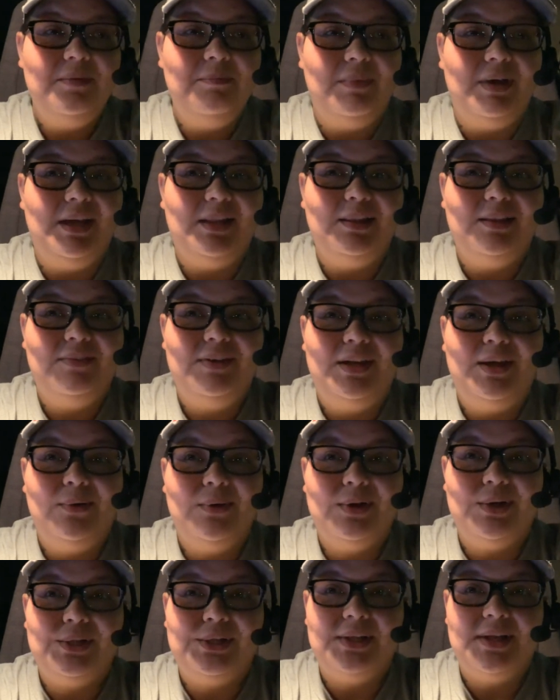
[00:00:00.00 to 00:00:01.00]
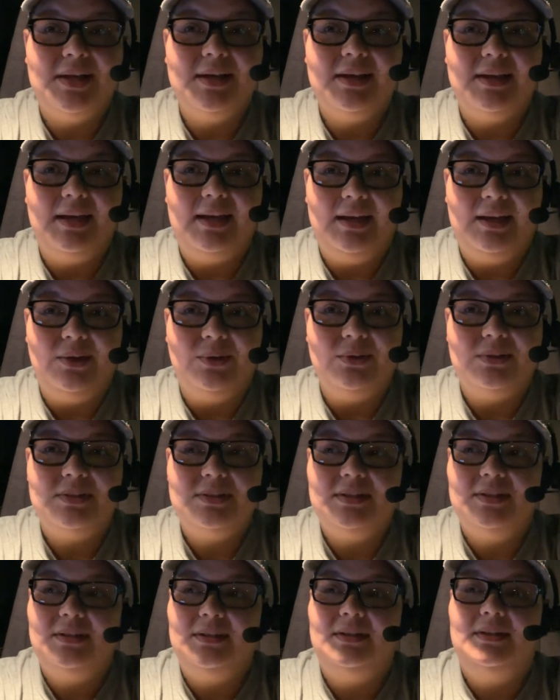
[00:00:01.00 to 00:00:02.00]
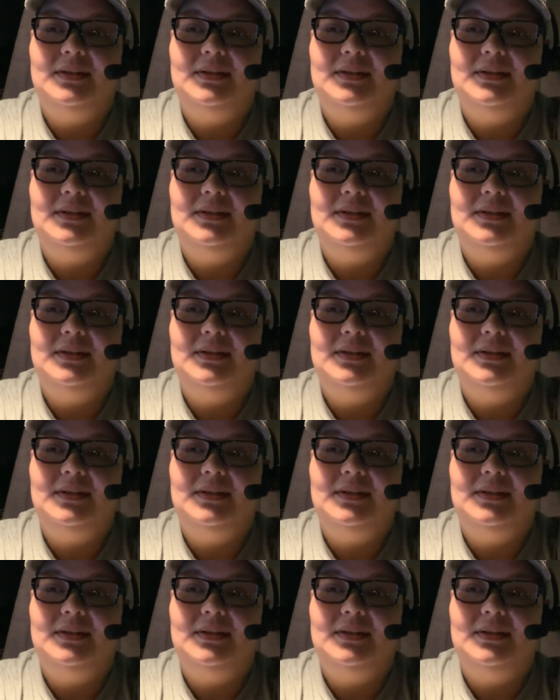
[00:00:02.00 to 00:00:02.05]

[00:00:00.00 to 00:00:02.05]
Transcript: My 11-hour clock out.